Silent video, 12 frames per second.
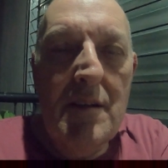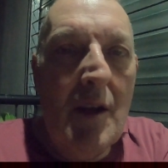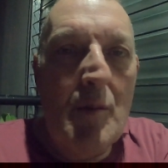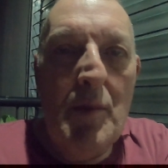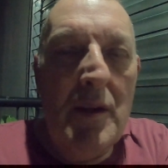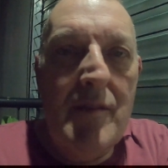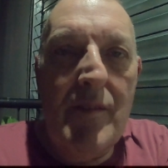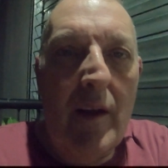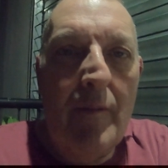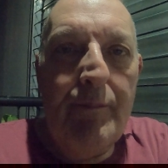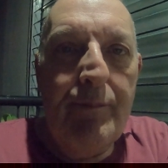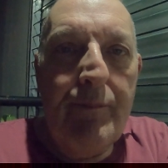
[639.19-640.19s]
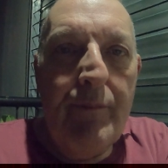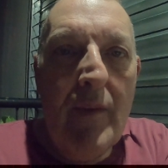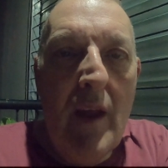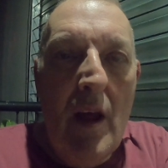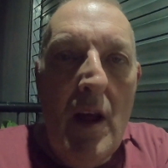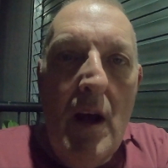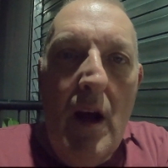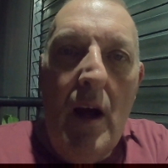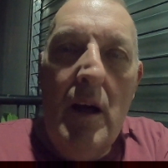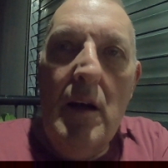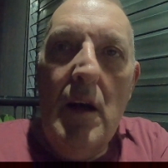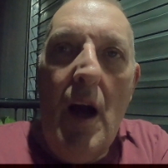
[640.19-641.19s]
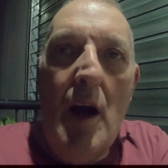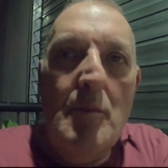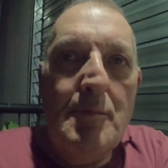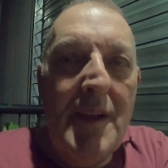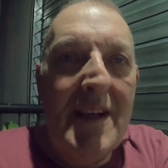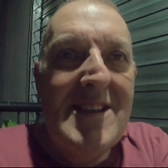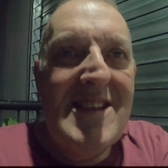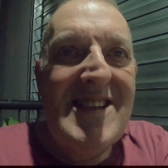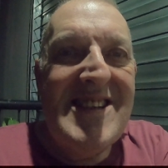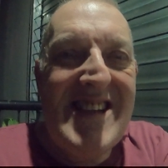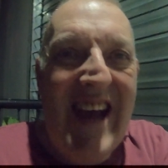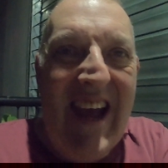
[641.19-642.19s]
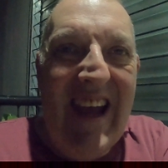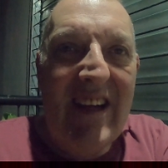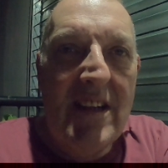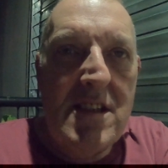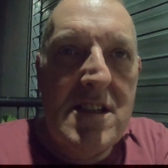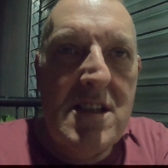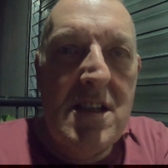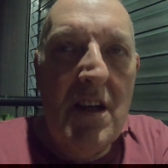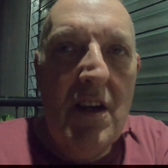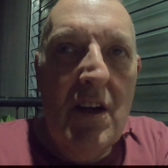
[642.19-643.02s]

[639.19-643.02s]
Don't believe that. Updated tax